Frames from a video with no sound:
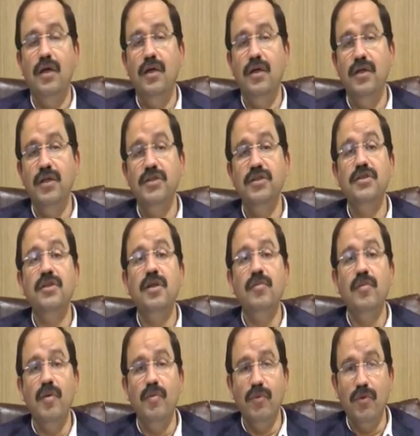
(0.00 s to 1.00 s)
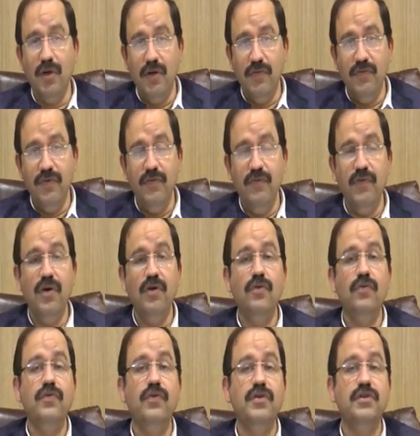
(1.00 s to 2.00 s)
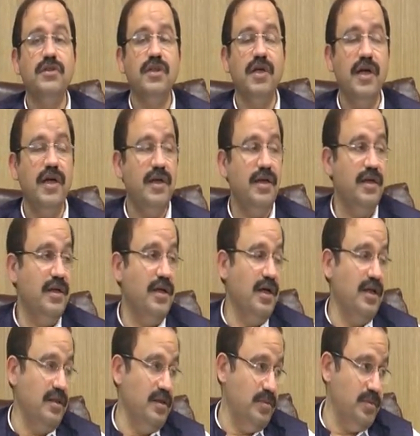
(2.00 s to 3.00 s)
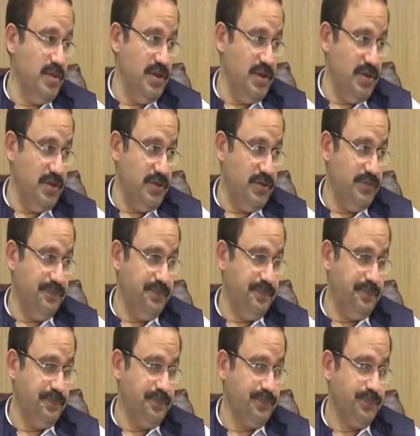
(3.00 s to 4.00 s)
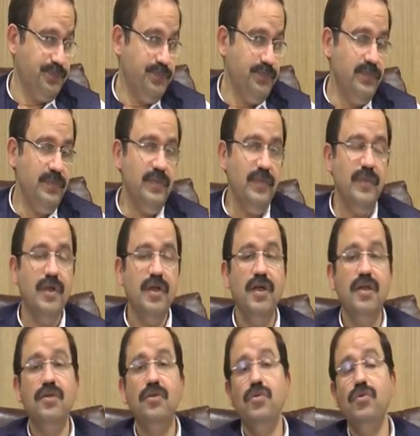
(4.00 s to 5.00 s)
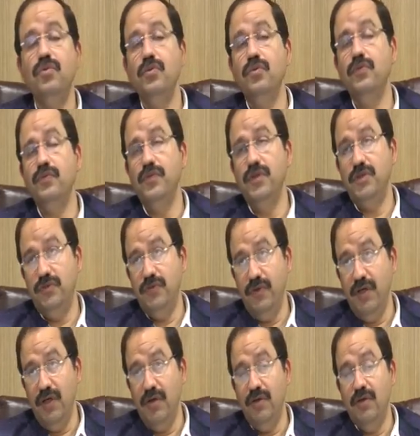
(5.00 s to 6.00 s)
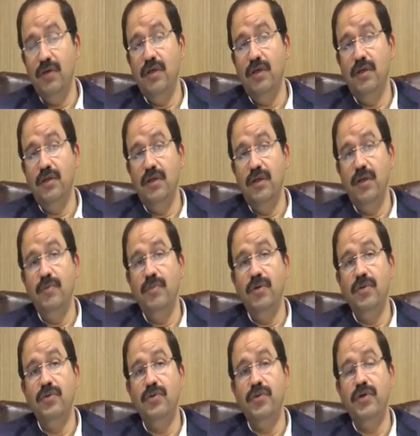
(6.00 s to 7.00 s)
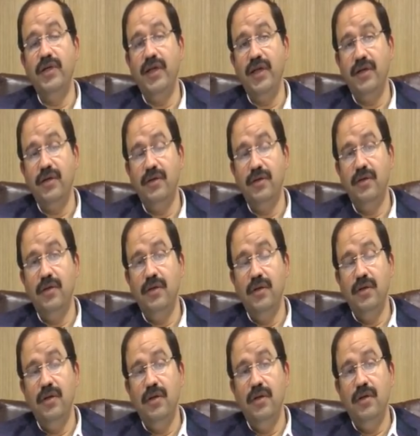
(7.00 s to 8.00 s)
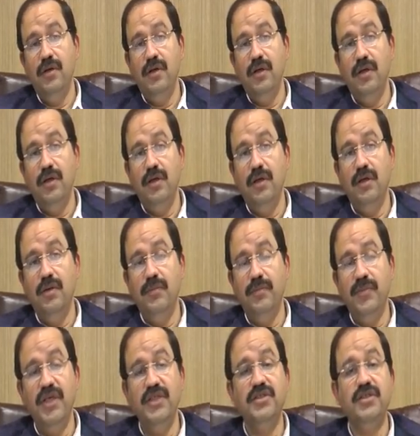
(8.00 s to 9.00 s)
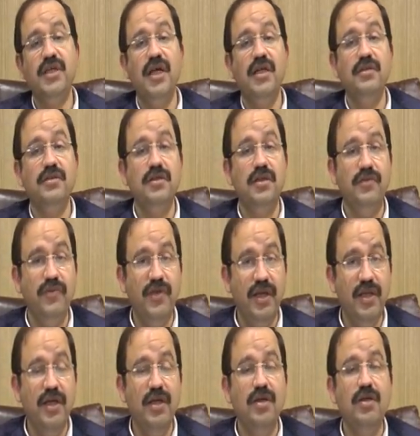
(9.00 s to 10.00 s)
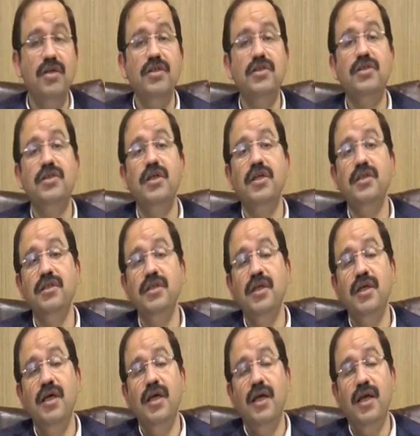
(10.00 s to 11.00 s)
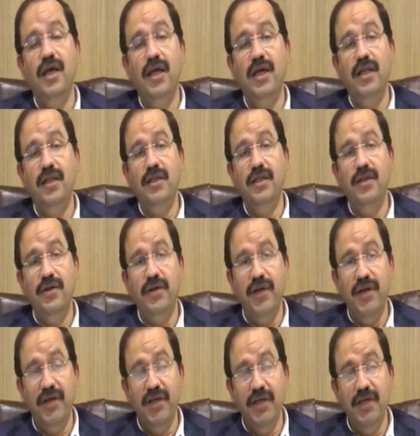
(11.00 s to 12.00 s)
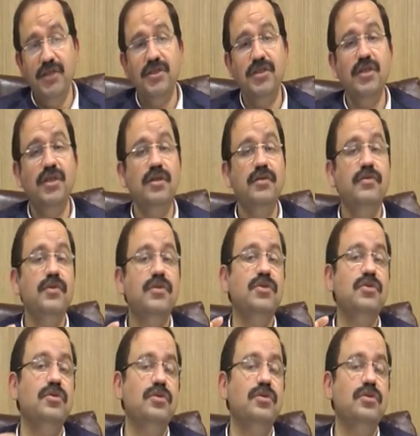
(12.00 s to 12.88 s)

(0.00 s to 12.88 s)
digital mammography, one of its kind in Andhra Pradesh, and through which we are able to detect breast cancer very early stage, and the radiation which